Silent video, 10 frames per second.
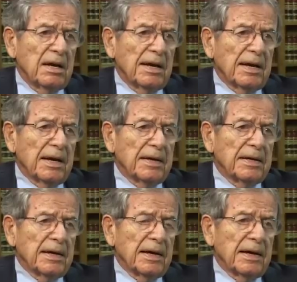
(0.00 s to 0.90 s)

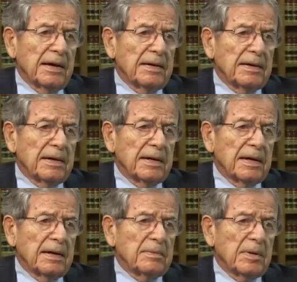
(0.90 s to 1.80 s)
and uh,
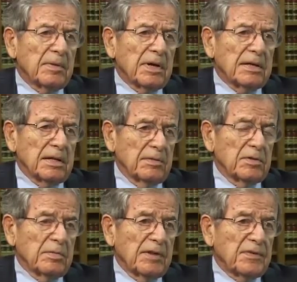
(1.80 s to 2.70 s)
I remember that
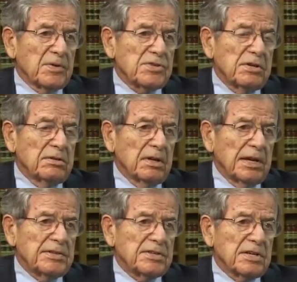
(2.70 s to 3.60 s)
was my first year in the
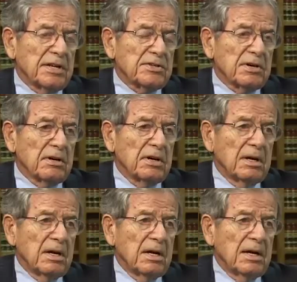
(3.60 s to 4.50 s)
legislature,
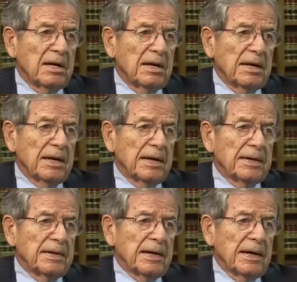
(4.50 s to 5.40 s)

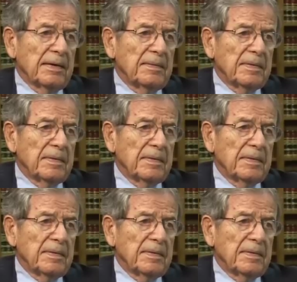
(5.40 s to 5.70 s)
and. Uh,